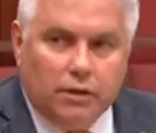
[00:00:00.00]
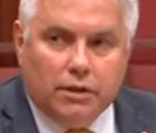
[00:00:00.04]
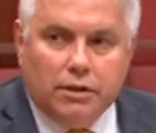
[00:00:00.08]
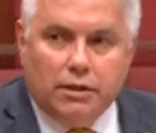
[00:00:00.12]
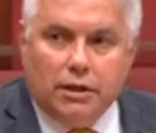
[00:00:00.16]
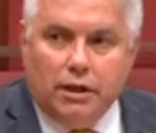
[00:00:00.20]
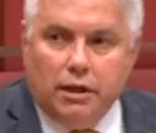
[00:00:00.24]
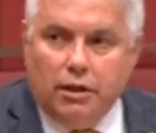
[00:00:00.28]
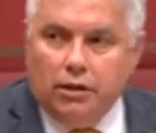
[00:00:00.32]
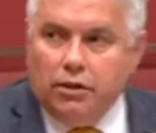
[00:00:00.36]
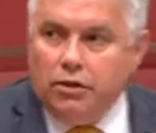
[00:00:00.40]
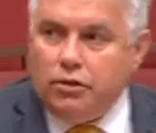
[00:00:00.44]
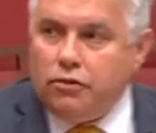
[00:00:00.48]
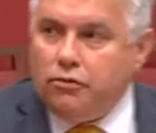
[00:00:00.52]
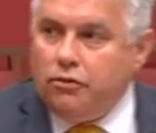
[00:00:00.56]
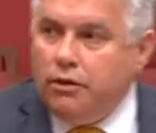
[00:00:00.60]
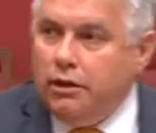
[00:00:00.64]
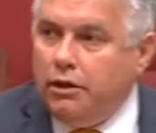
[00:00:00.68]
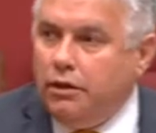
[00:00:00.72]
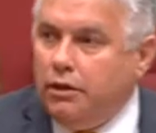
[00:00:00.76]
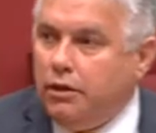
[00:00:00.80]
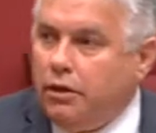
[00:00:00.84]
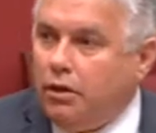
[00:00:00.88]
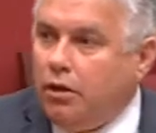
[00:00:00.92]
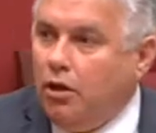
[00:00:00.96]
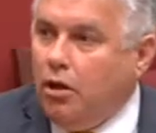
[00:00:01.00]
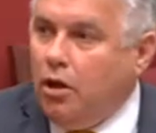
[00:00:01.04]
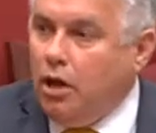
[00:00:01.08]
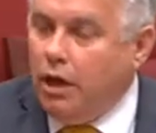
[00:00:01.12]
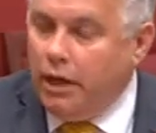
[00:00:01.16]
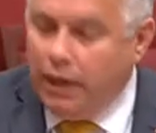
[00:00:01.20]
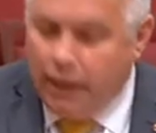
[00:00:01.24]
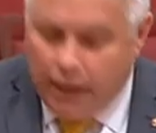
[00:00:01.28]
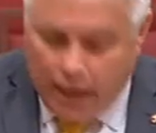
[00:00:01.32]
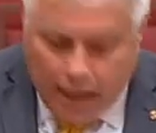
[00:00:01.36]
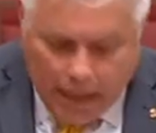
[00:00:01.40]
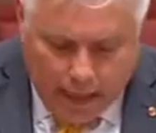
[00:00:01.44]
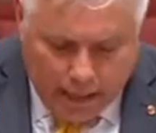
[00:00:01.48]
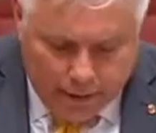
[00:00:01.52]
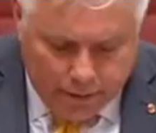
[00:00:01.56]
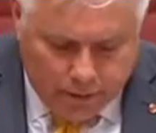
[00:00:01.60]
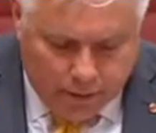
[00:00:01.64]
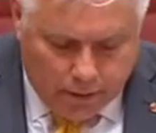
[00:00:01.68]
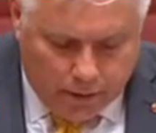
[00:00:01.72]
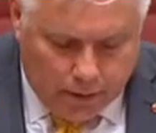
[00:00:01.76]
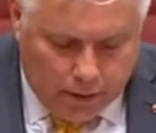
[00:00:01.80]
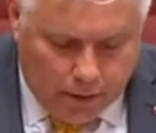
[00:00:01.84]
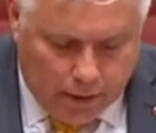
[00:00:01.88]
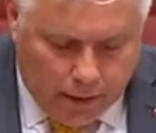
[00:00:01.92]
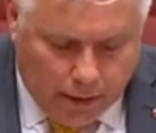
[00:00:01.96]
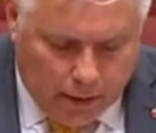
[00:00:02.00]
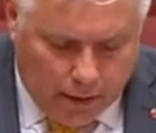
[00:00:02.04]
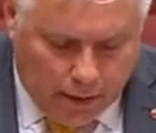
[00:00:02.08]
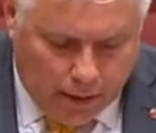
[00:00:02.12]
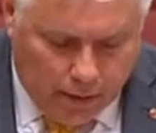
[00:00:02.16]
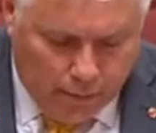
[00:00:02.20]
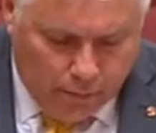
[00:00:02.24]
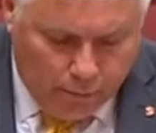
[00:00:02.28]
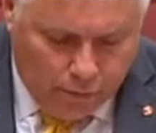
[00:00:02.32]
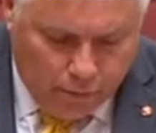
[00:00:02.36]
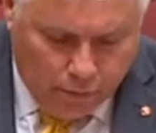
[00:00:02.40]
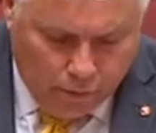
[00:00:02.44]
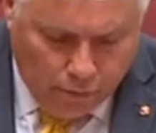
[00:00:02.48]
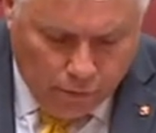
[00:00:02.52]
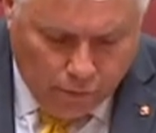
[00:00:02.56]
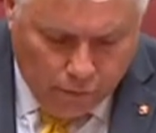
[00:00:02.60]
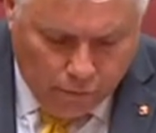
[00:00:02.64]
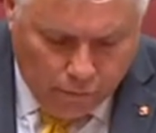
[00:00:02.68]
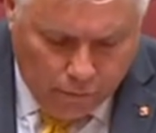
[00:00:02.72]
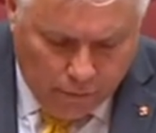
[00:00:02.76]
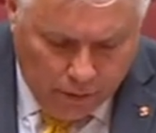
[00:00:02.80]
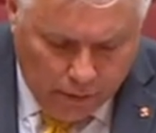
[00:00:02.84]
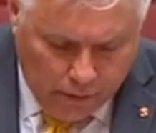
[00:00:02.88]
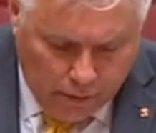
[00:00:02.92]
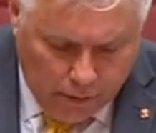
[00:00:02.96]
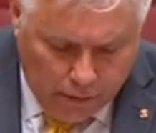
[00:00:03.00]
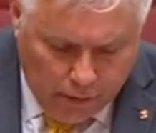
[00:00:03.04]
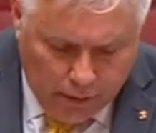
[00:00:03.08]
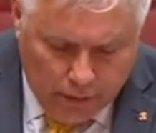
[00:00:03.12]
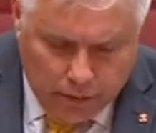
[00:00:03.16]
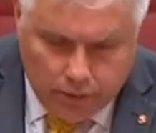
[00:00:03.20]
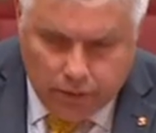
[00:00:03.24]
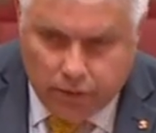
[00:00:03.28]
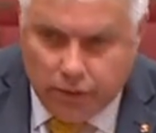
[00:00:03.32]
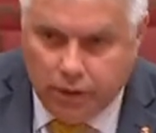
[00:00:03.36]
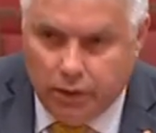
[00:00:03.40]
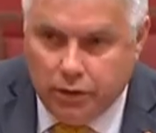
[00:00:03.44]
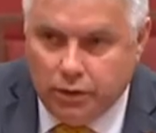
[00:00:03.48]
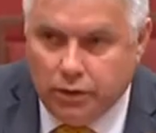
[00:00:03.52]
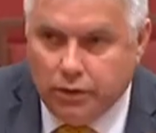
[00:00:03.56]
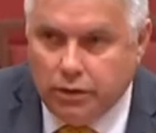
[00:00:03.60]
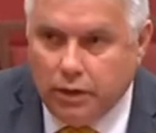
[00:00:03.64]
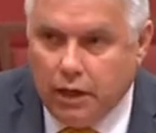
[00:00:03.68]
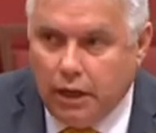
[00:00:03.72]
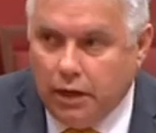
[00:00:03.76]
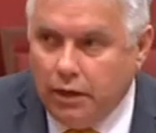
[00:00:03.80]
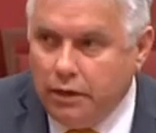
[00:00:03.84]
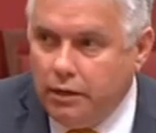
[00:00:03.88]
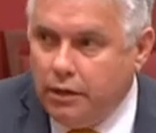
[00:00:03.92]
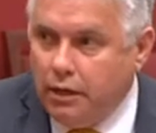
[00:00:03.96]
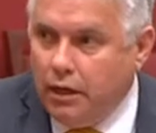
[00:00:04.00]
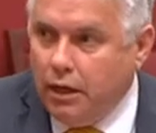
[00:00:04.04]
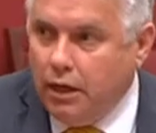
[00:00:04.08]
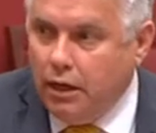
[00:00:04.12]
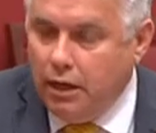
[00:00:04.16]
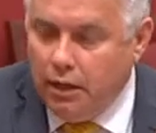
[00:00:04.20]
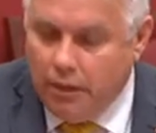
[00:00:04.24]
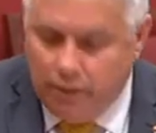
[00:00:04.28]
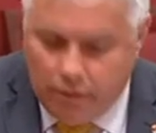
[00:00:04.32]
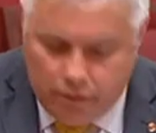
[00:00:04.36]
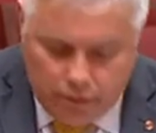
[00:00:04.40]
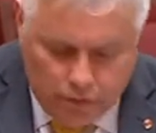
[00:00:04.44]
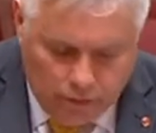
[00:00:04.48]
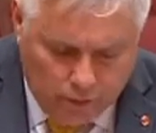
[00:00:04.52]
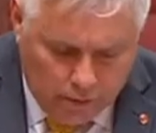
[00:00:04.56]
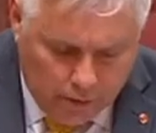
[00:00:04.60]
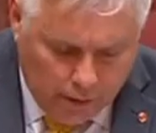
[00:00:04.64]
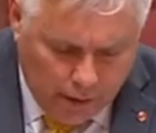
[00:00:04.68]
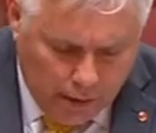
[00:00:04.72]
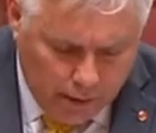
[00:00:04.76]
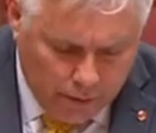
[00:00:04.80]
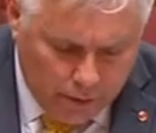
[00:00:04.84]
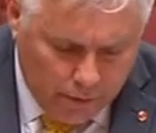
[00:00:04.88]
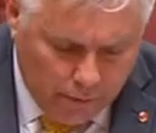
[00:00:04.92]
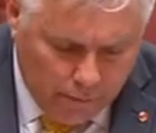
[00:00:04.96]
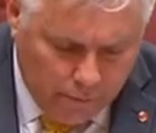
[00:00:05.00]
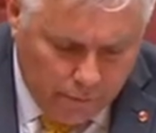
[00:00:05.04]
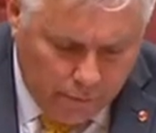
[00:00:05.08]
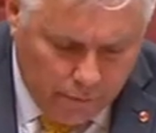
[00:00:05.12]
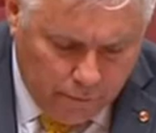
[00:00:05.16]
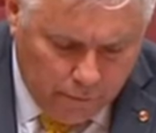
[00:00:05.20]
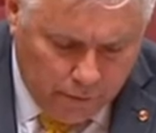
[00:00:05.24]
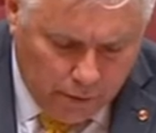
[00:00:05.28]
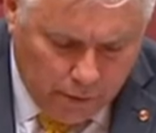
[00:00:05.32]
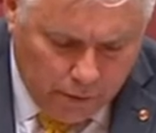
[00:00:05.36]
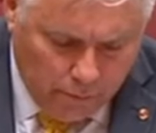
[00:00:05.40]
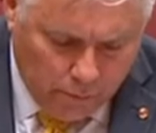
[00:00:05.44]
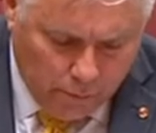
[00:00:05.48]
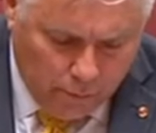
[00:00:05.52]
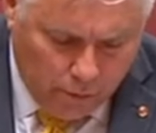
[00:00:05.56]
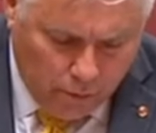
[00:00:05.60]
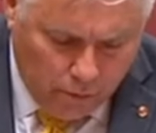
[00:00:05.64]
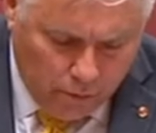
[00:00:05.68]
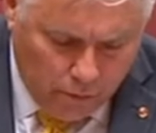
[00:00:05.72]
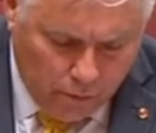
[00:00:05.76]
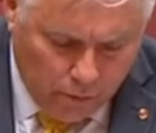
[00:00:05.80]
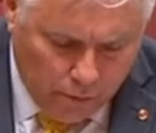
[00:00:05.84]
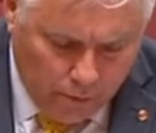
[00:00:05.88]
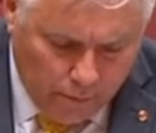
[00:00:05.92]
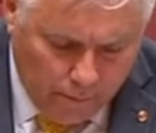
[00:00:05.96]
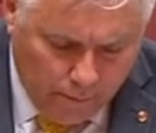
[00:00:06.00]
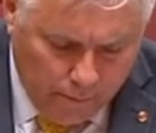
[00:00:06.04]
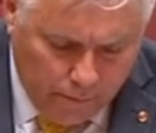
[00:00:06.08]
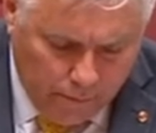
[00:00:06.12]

this industry in decline, and it hasn't improved since that 2015 report.